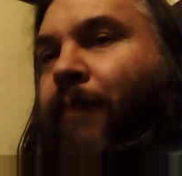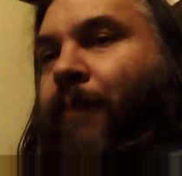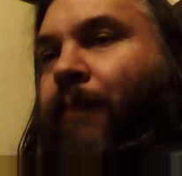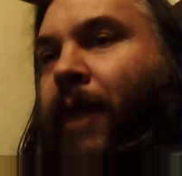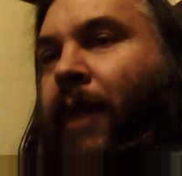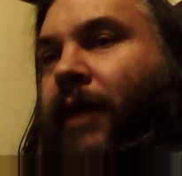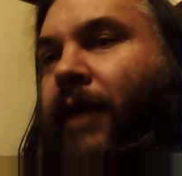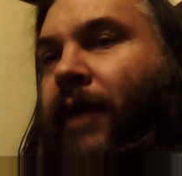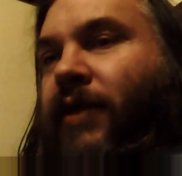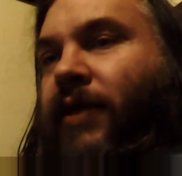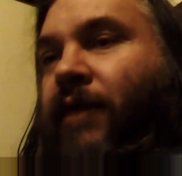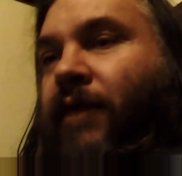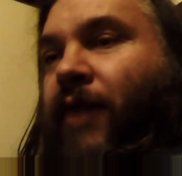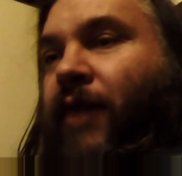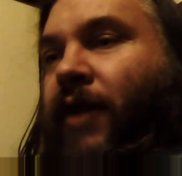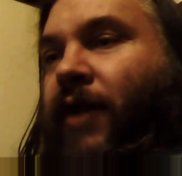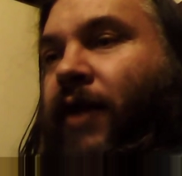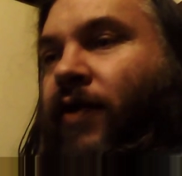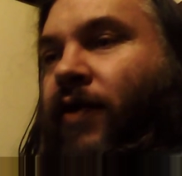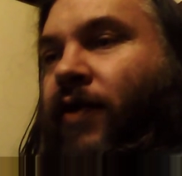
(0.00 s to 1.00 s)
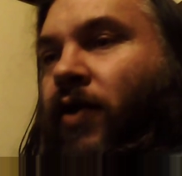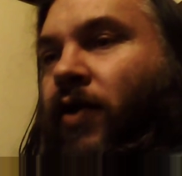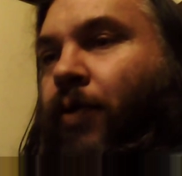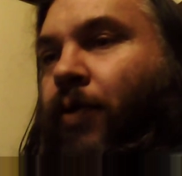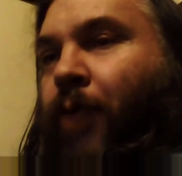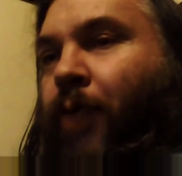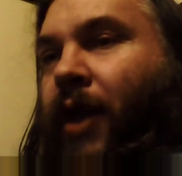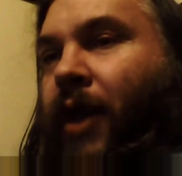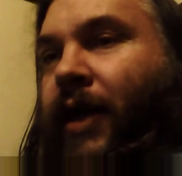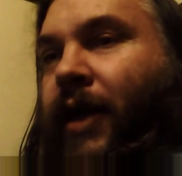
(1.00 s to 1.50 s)
base, if they continue to
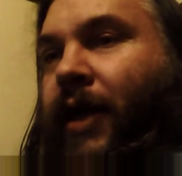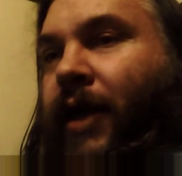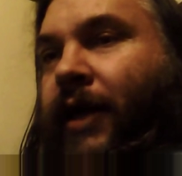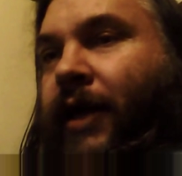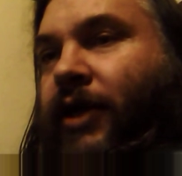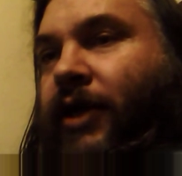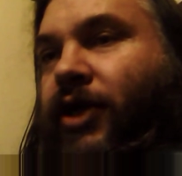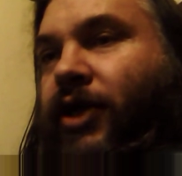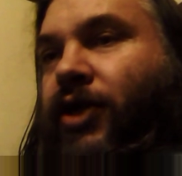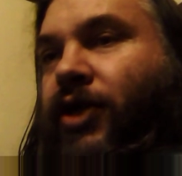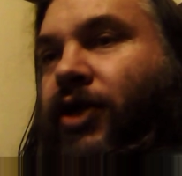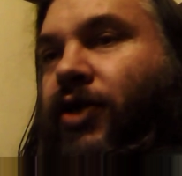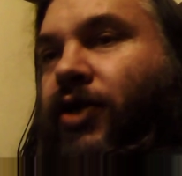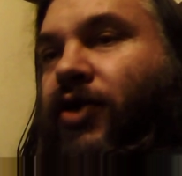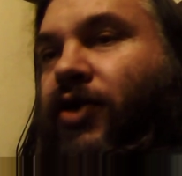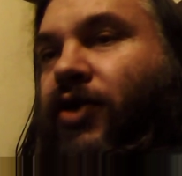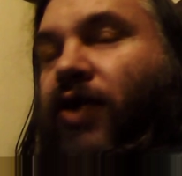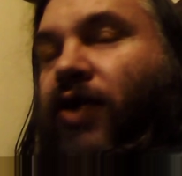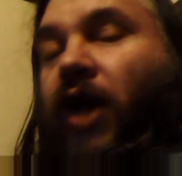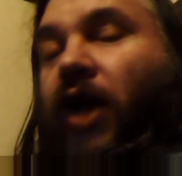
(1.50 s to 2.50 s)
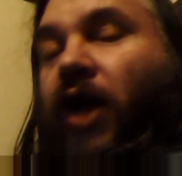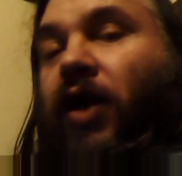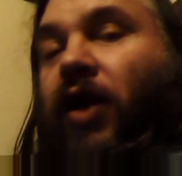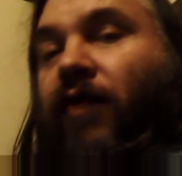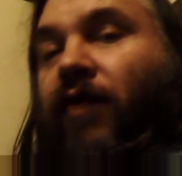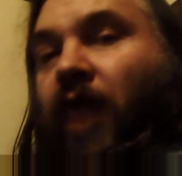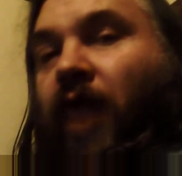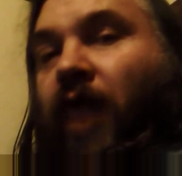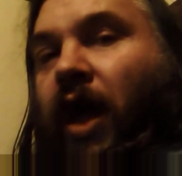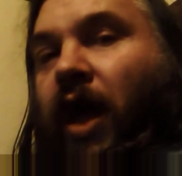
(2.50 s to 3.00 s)
pray each cycle
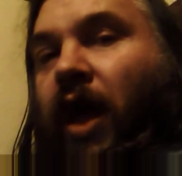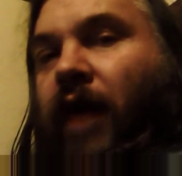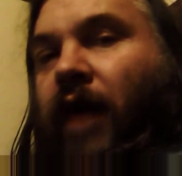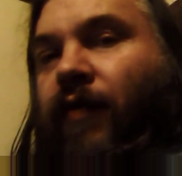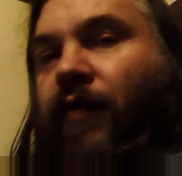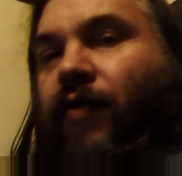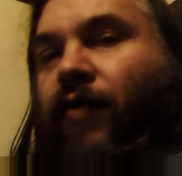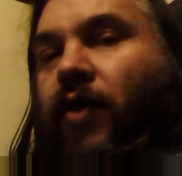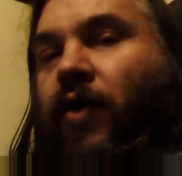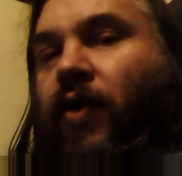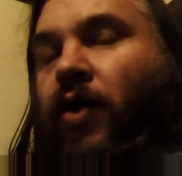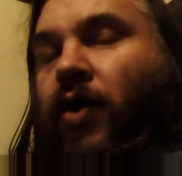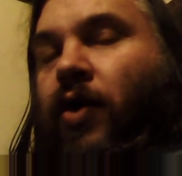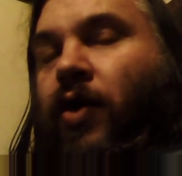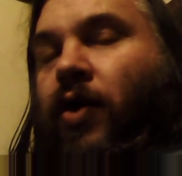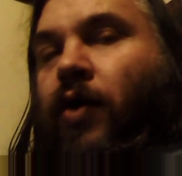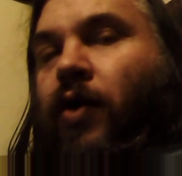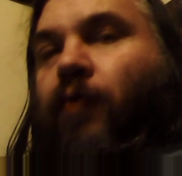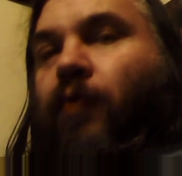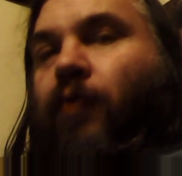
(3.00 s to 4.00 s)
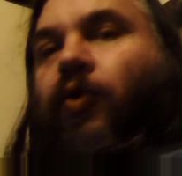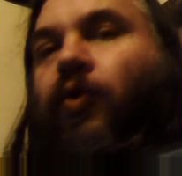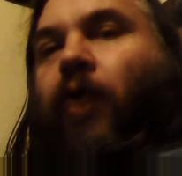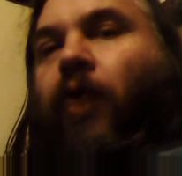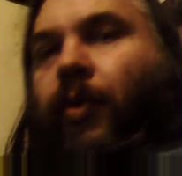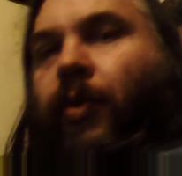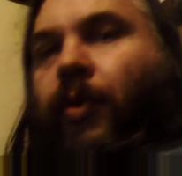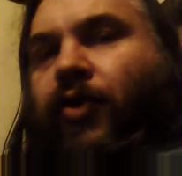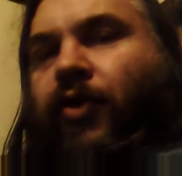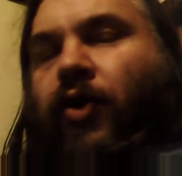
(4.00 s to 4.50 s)
of life, will
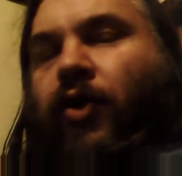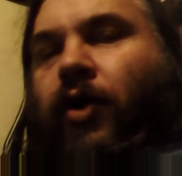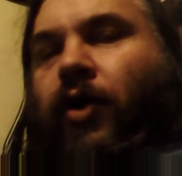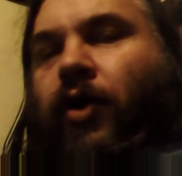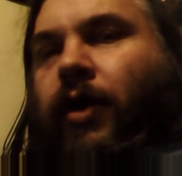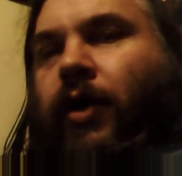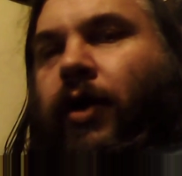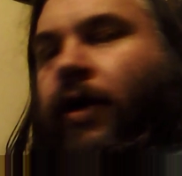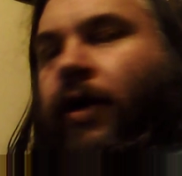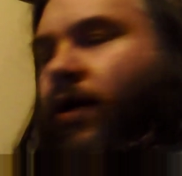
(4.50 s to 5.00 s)
grow eternally.